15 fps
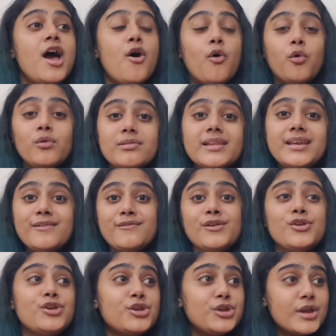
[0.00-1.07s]
only if
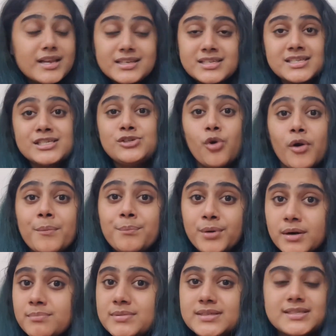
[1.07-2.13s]
it's your
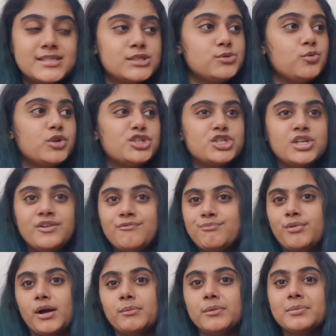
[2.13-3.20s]
purpose to achieve
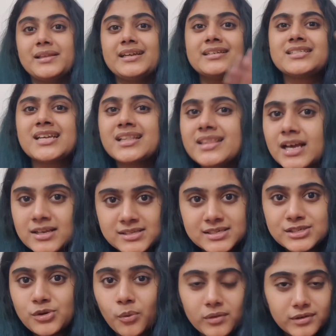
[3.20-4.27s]
probably a
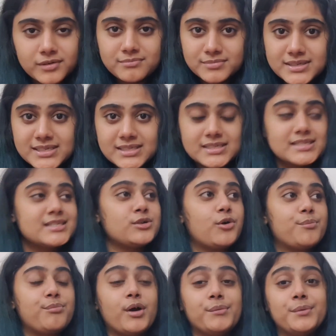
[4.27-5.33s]
$10,000 business, or
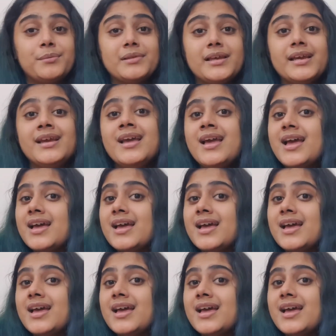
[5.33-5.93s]
probably